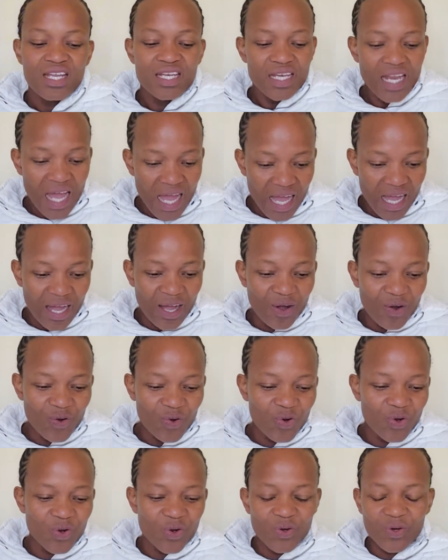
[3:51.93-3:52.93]

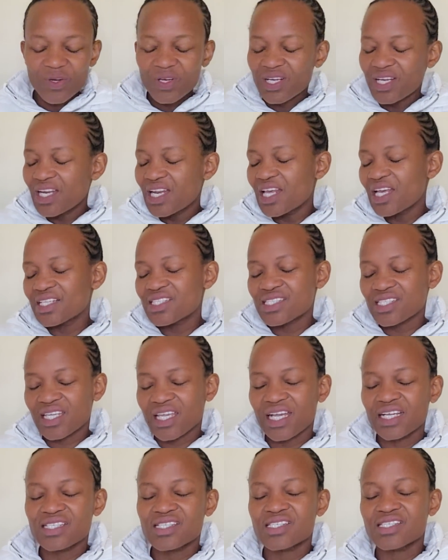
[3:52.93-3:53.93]
Now, let's
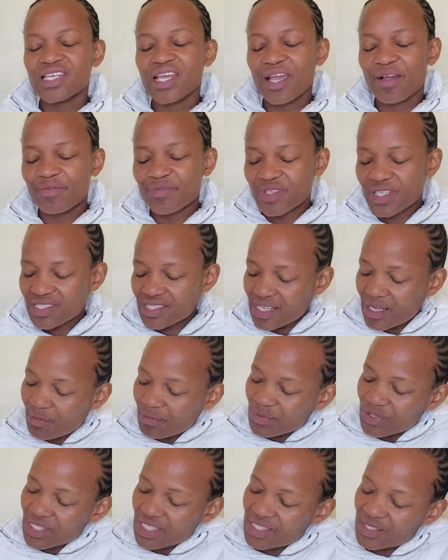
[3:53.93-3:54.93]
get served
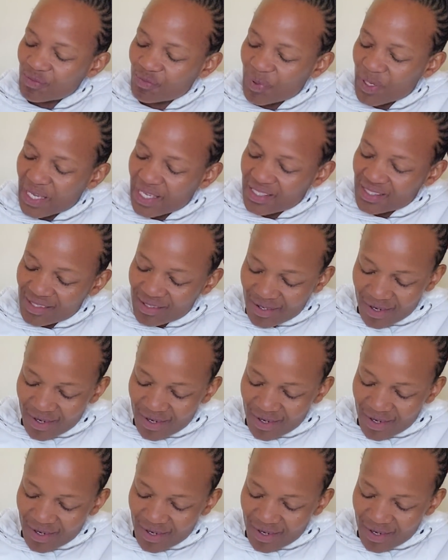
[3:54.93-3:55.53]
some chest pains.